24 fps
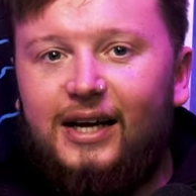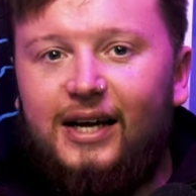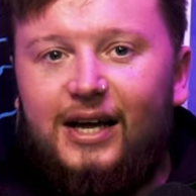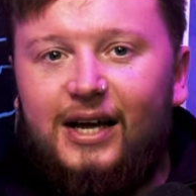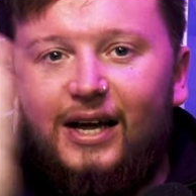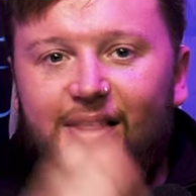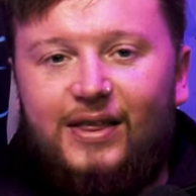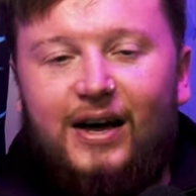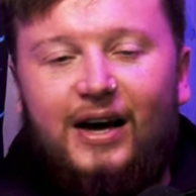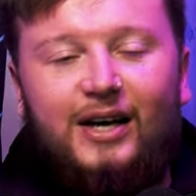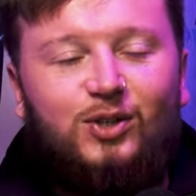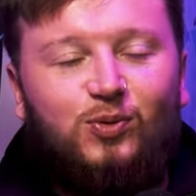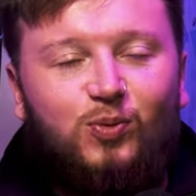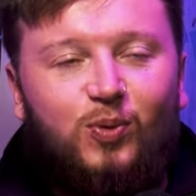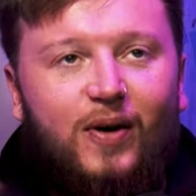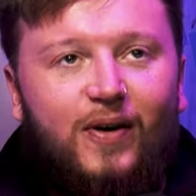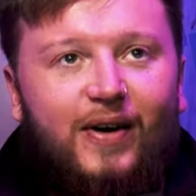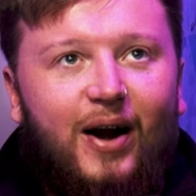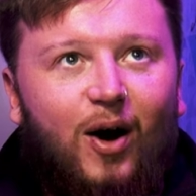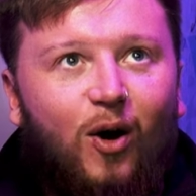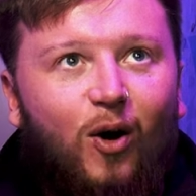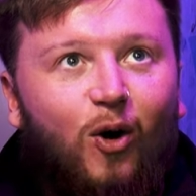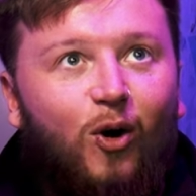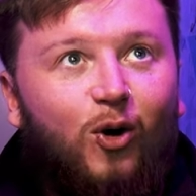That's where
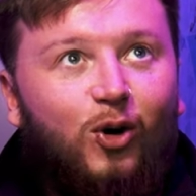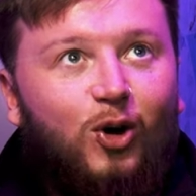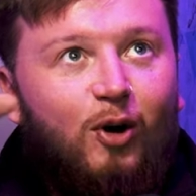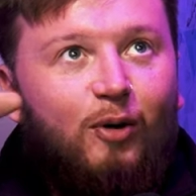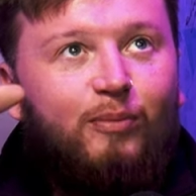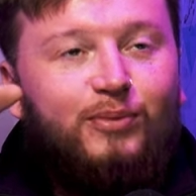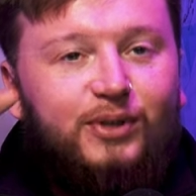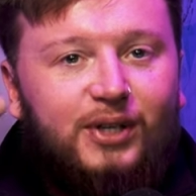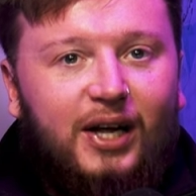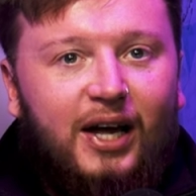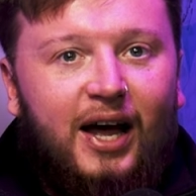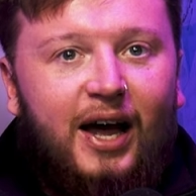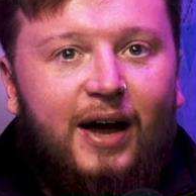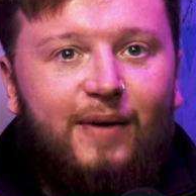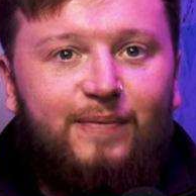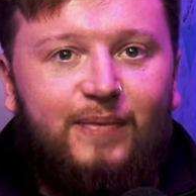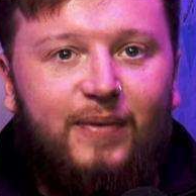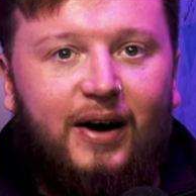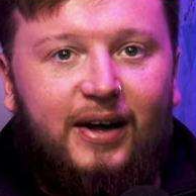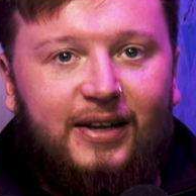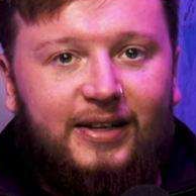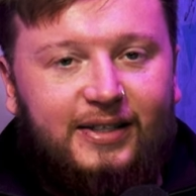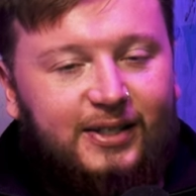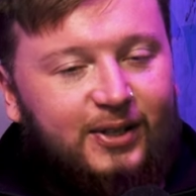it all comes to head,
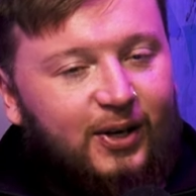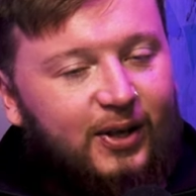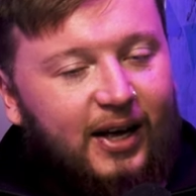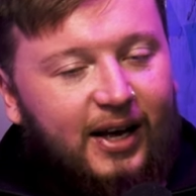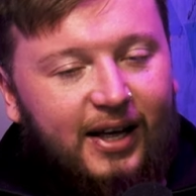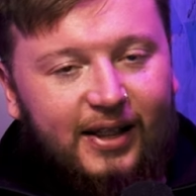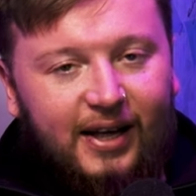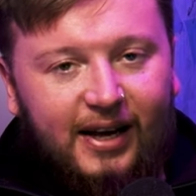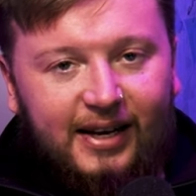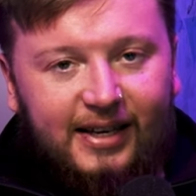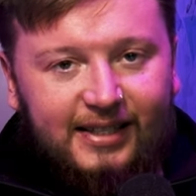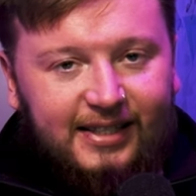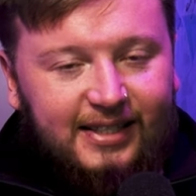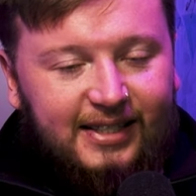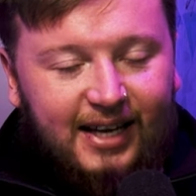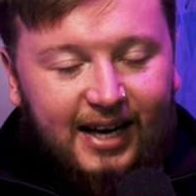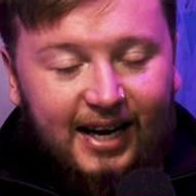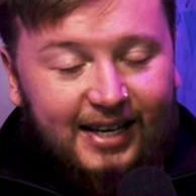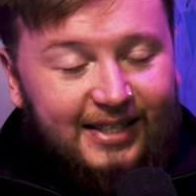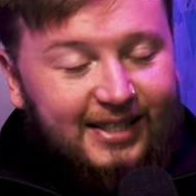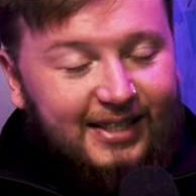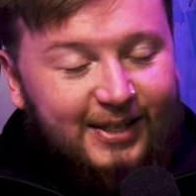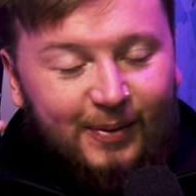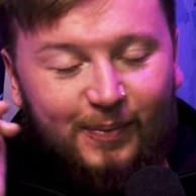man. So
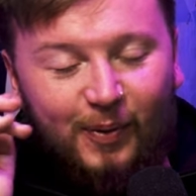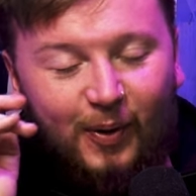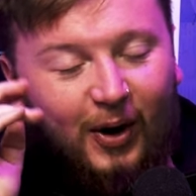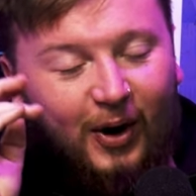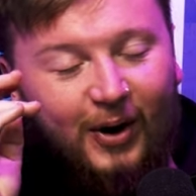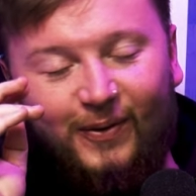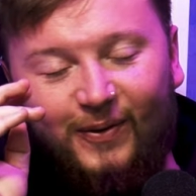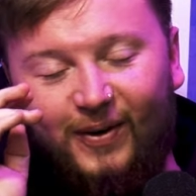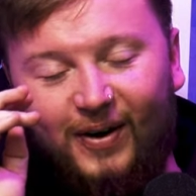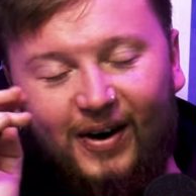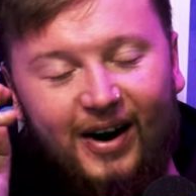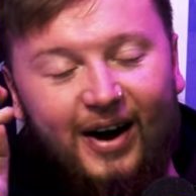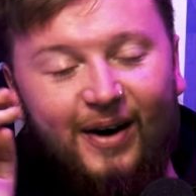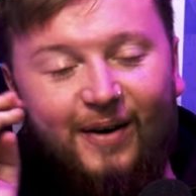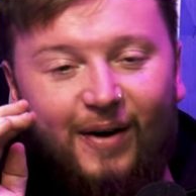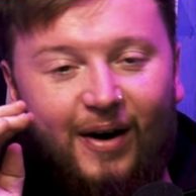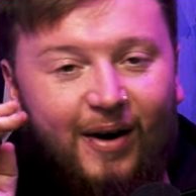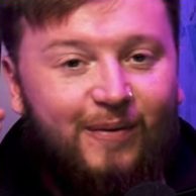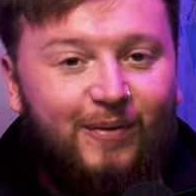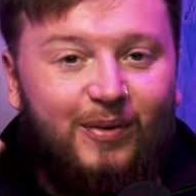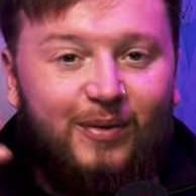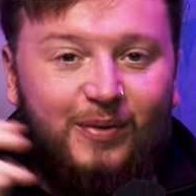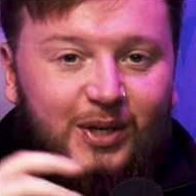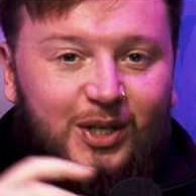that's the point where
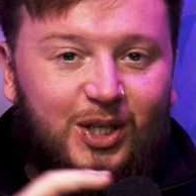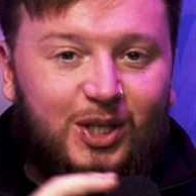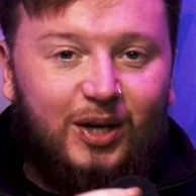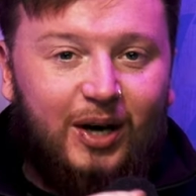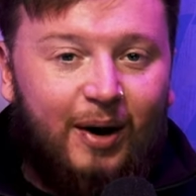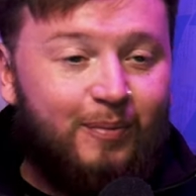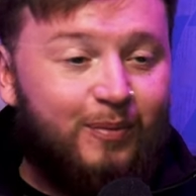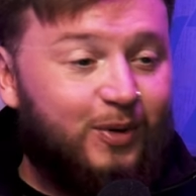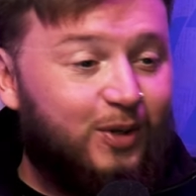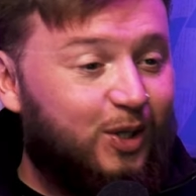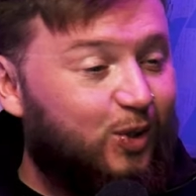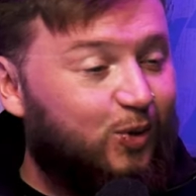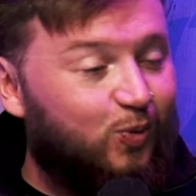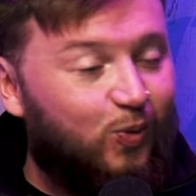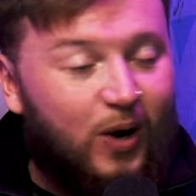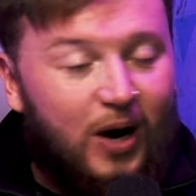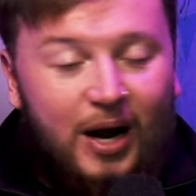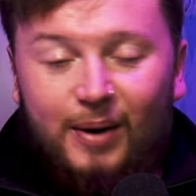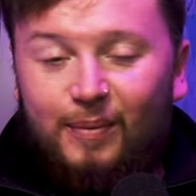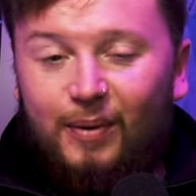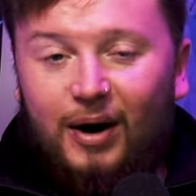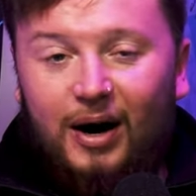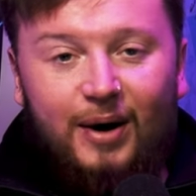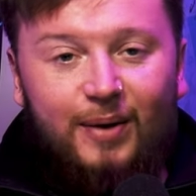I'm
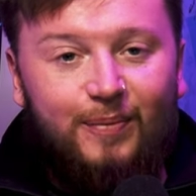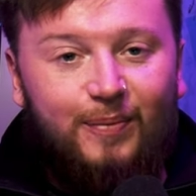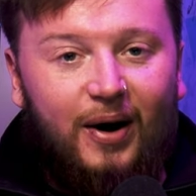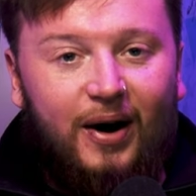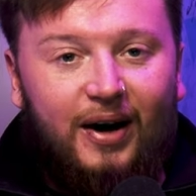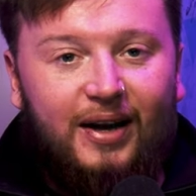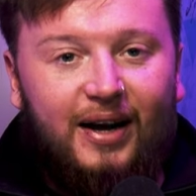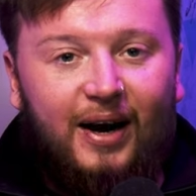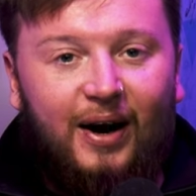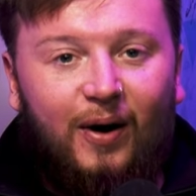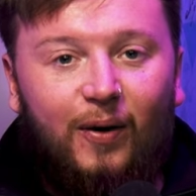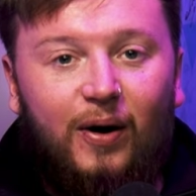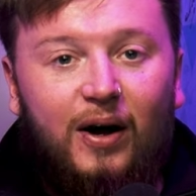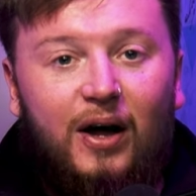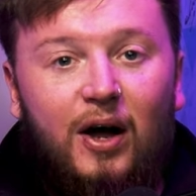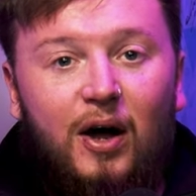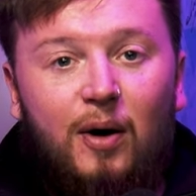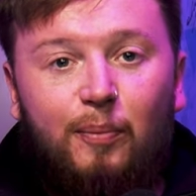sweating my back out.